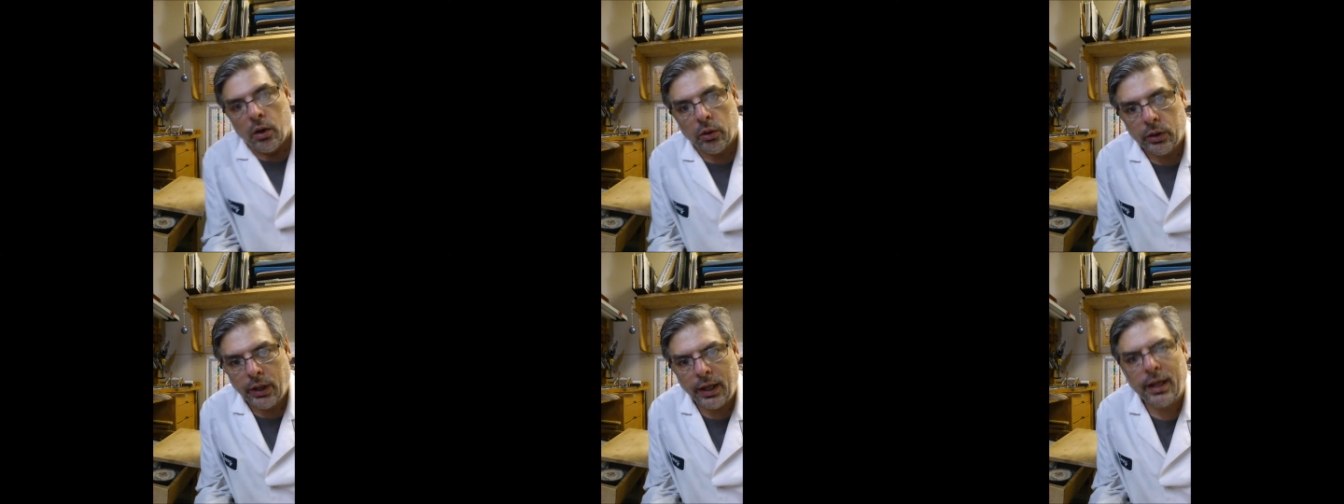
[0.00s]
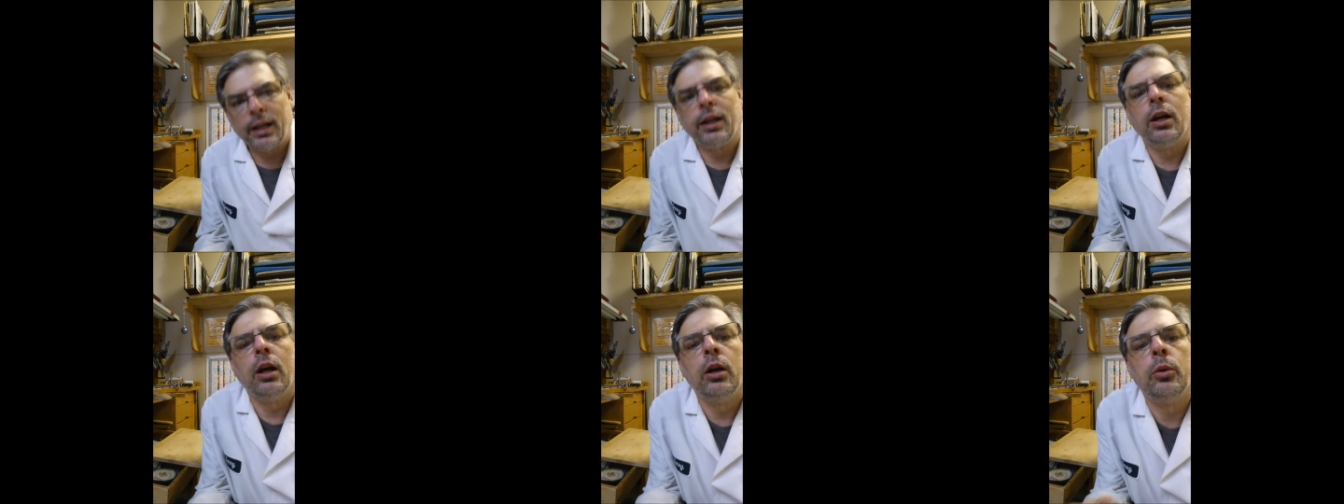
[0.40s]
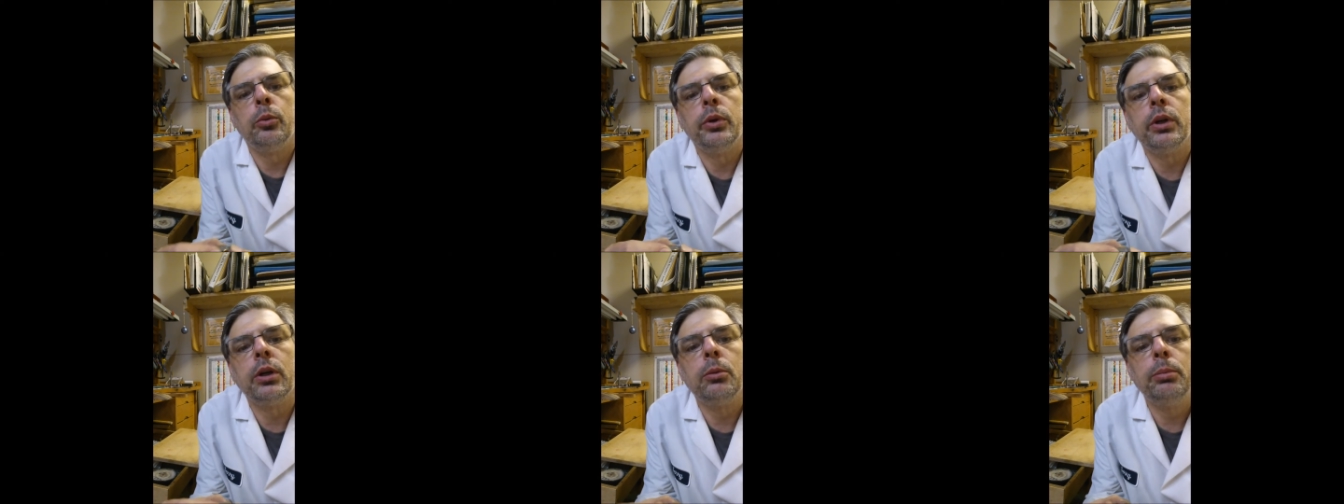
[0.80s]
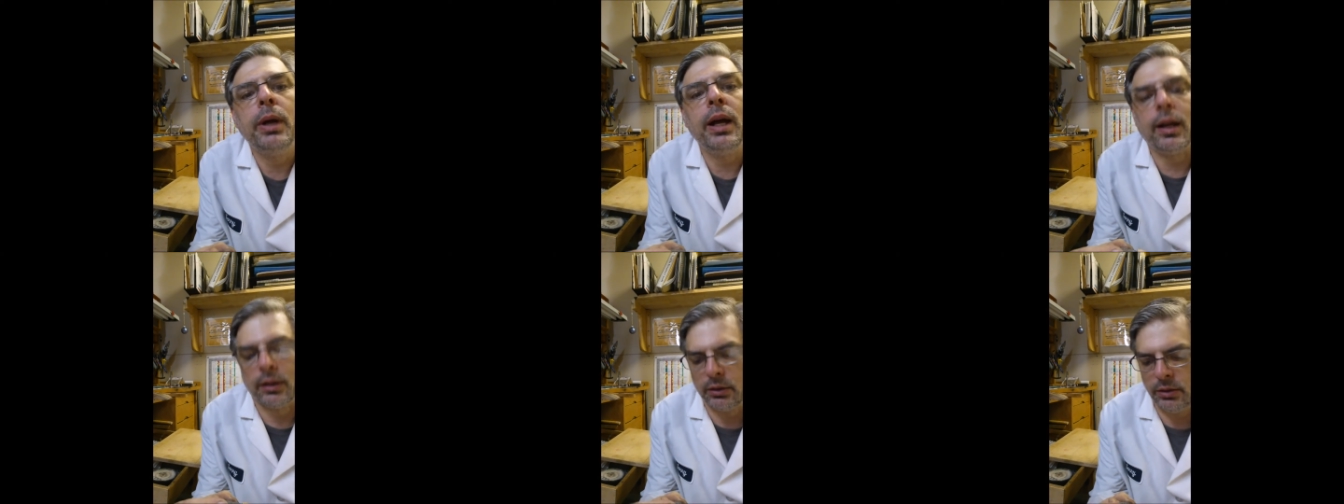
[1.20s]
Okay, we are
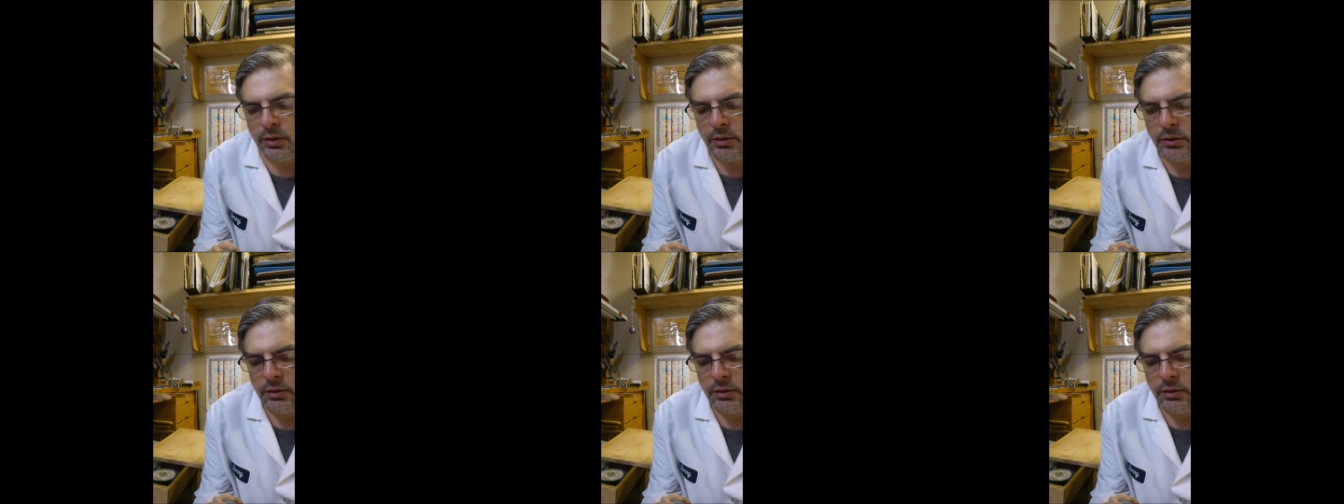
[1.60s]
back.